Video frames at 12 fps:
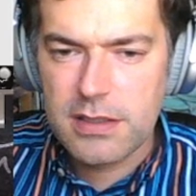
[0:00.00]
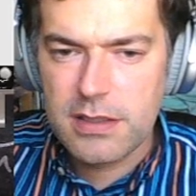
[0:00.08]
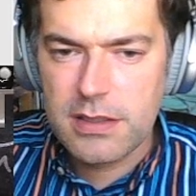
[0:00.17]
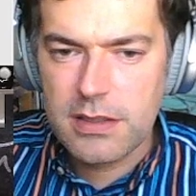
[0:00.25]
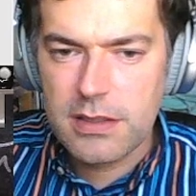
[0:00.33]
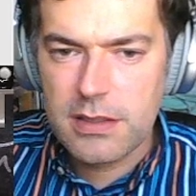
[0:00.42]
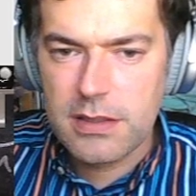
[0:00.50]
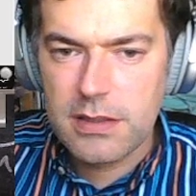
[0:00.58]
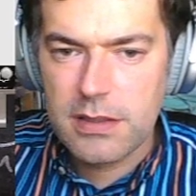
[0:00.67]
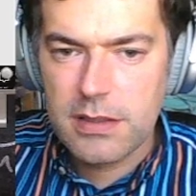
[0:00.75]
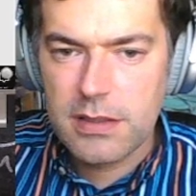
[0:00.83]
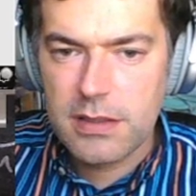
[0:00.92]

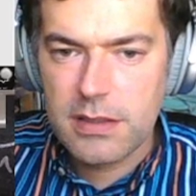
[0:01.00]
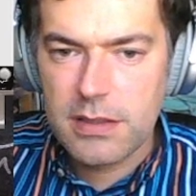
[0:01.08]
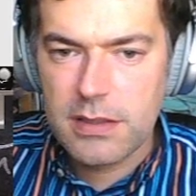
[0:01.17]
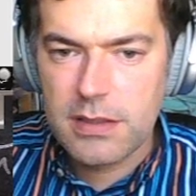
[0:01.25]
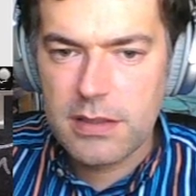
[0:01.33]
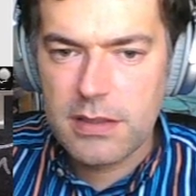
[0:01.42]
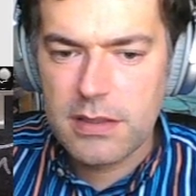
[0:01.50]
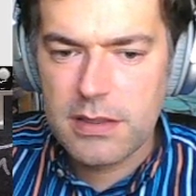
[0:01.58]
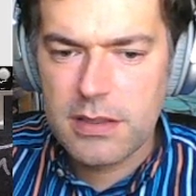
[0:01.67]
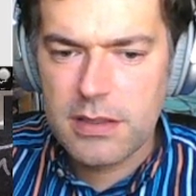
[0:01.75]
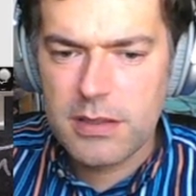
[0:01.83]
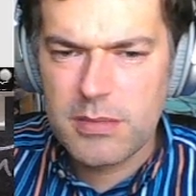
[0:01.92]

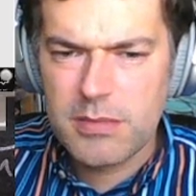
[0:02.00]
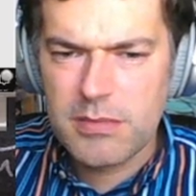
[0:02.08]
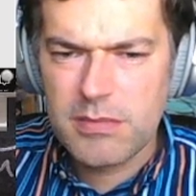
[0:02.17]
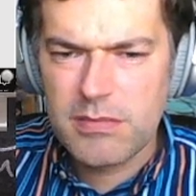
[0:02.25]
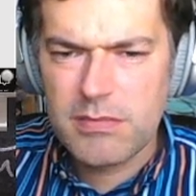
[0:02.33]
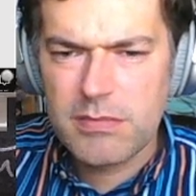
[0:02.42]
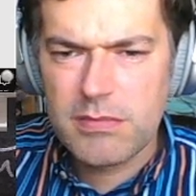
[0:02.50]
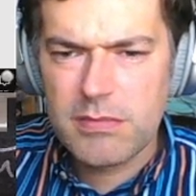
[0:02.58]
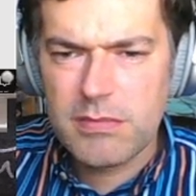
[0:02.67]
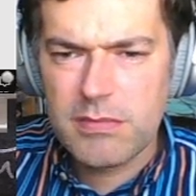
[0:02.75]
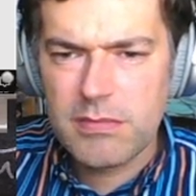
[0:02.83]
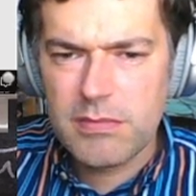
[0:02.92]

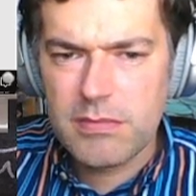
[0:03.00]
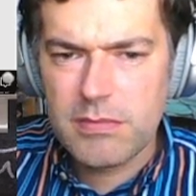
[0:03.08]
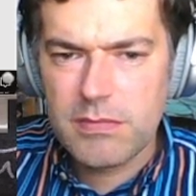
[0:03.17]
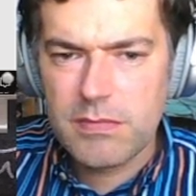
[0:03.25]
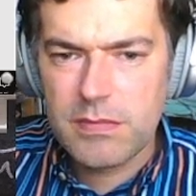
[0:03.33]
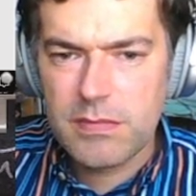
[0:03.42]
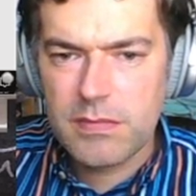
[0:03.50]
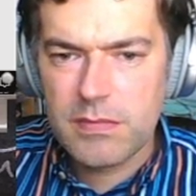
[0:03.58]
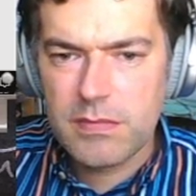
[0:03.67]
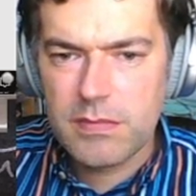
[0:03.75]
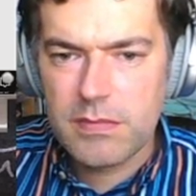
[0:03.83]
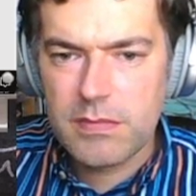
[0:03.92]
No one is speaking in this clip.